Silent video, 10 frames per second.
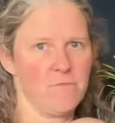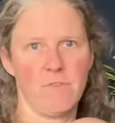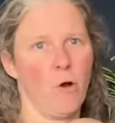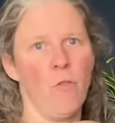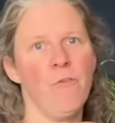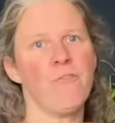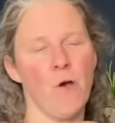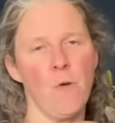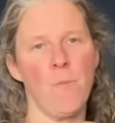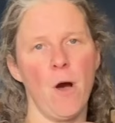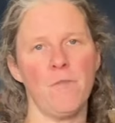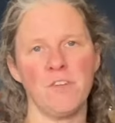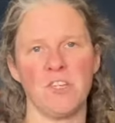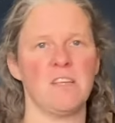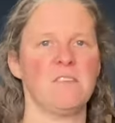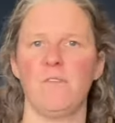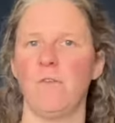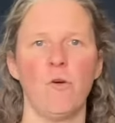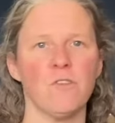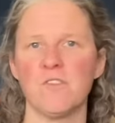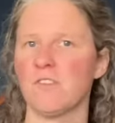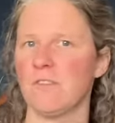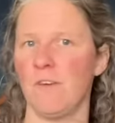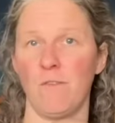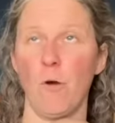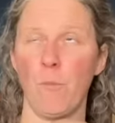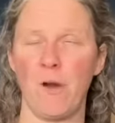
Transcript: On the firm part of your chest, if you've got